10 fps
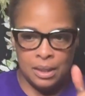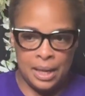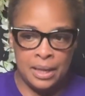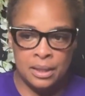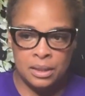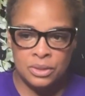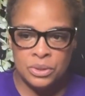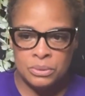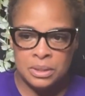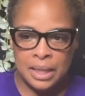And
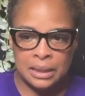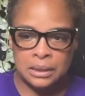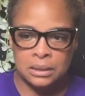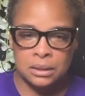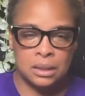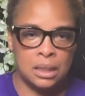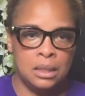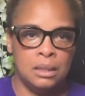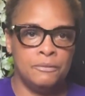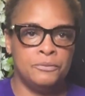she was like, look,
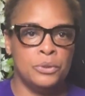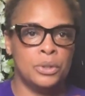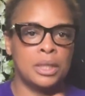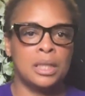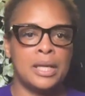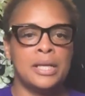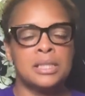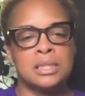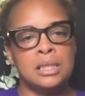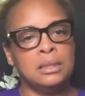if your eclair
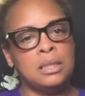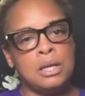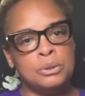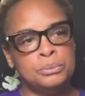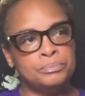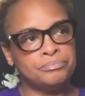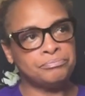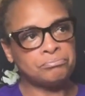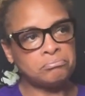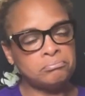is getting low,
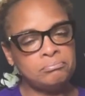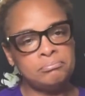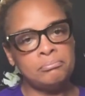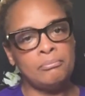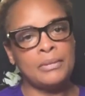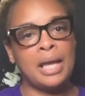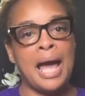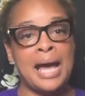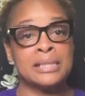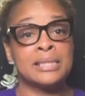
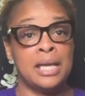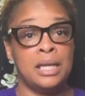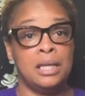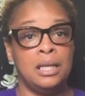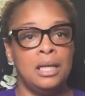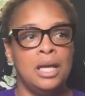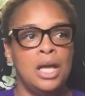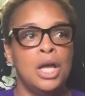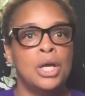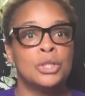I say
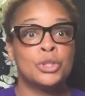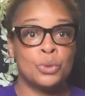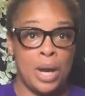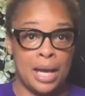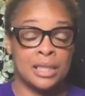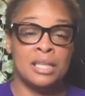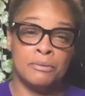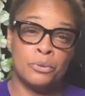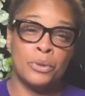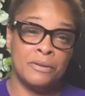
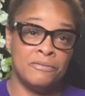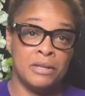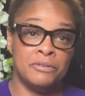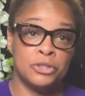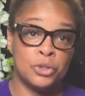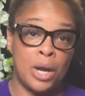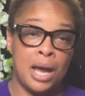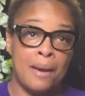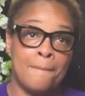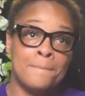give cream velvet a
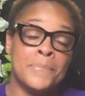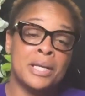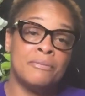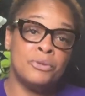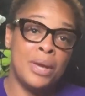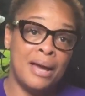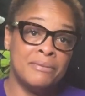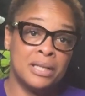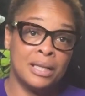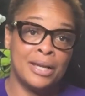try. But if you have
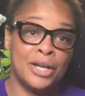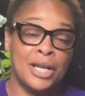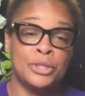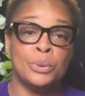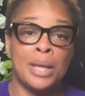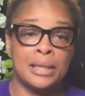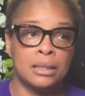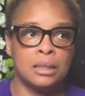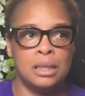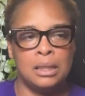eclair and you like
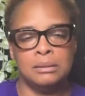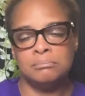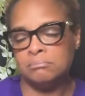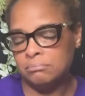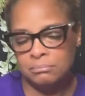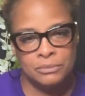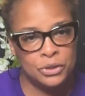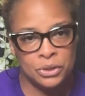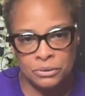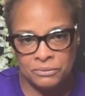eclair,
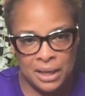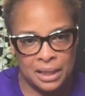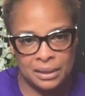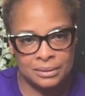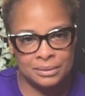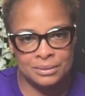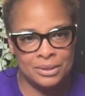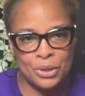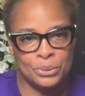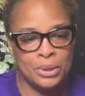you're fine, you
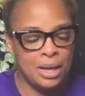know.